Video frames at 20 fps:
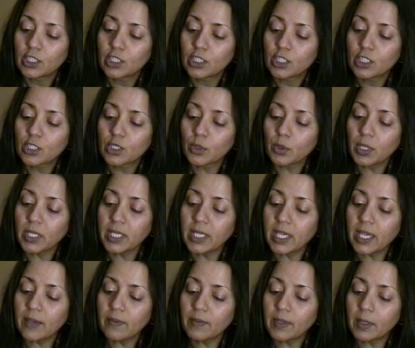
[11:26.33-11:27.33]
So he
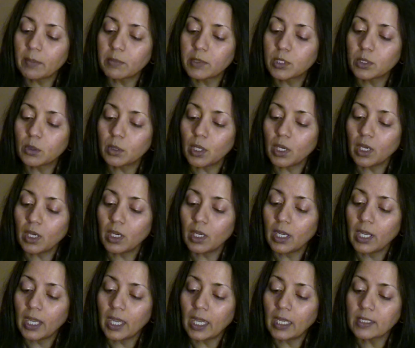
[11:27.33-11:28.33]
gave them to her
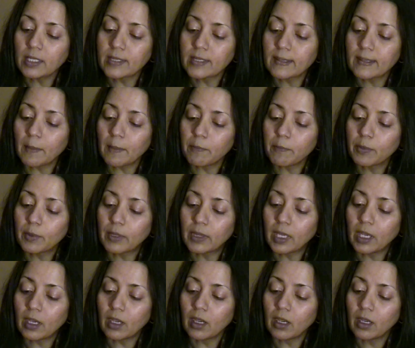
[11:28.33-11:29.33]
and slept with
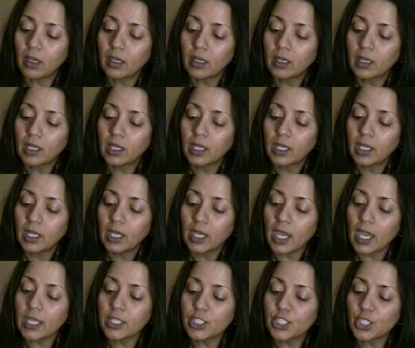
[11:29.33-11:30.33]
her,
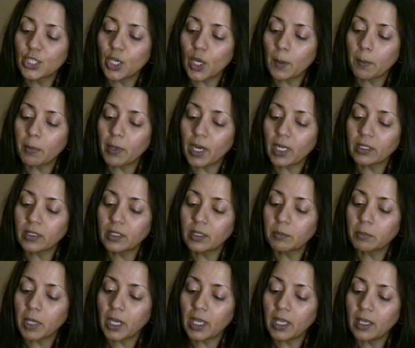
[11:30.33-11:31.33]
and she got
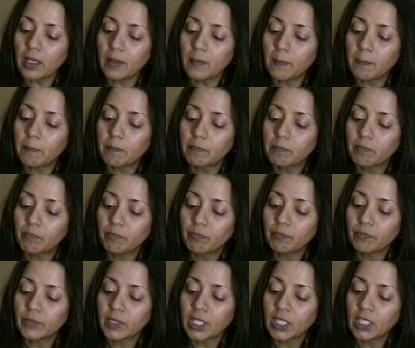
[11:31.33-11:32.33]
pregnant by him.
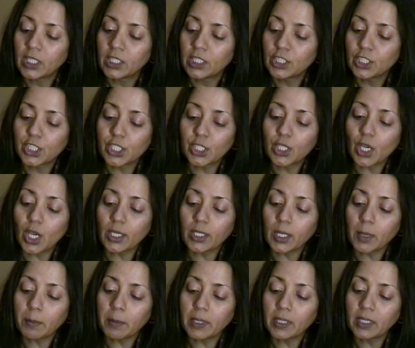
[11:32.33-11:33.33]
She got
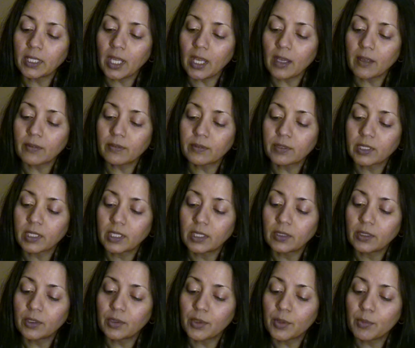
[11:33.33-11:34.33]
up and left,
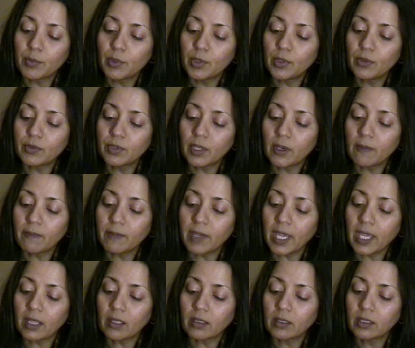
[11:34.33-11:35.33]
then removed her
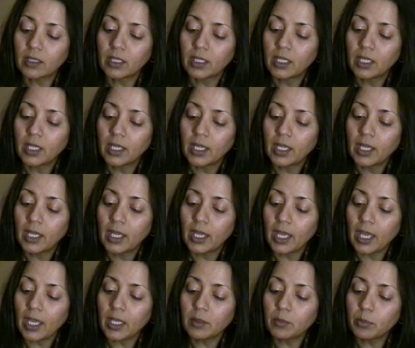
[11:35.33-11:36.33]
veil
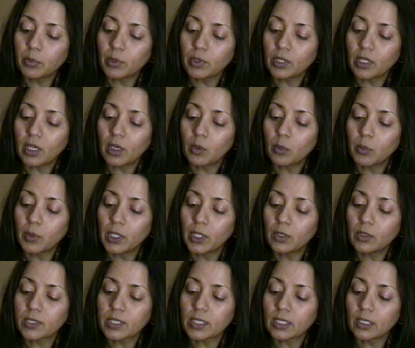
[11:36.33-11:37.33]
and put her
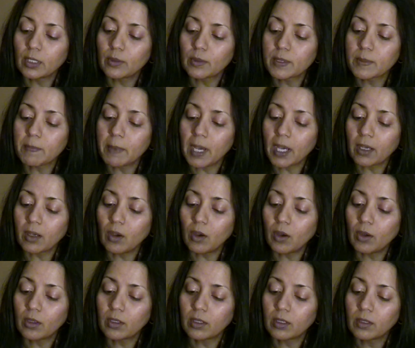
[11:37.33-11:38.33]
widow's clothes back
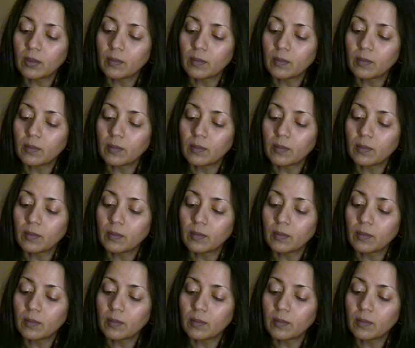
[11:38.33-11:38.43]
on.